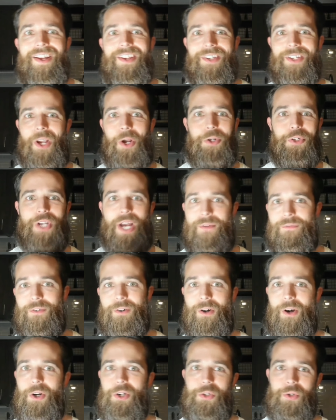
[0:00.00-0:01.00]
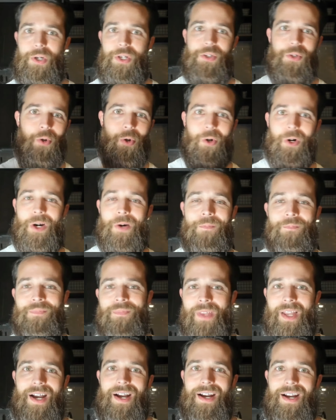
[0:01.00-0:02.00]
to go shop for groceries or
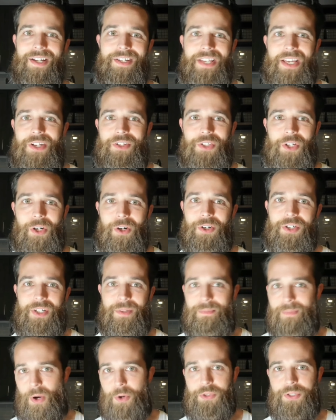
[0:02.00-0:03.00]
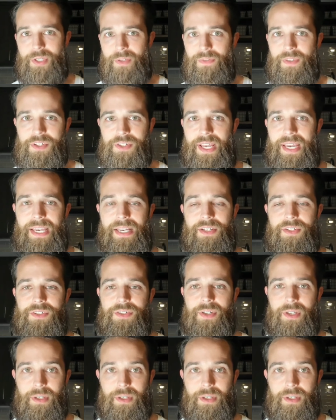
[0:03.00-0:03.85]
attend church in most of the states.